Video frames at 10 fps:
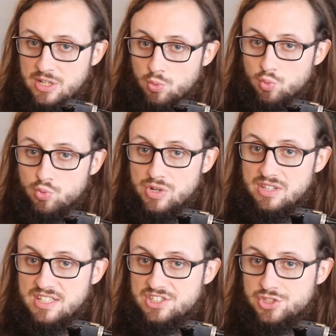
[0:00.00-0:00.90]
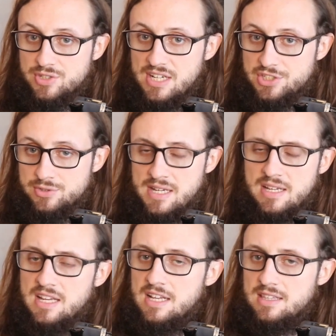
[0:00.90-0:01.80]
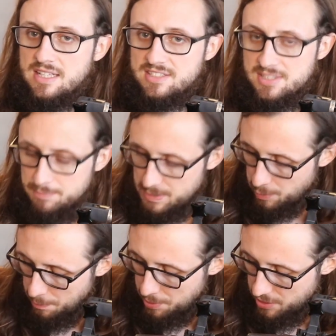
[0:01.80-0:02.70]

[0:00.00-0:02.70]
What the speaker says: like really stretch, right? Like some people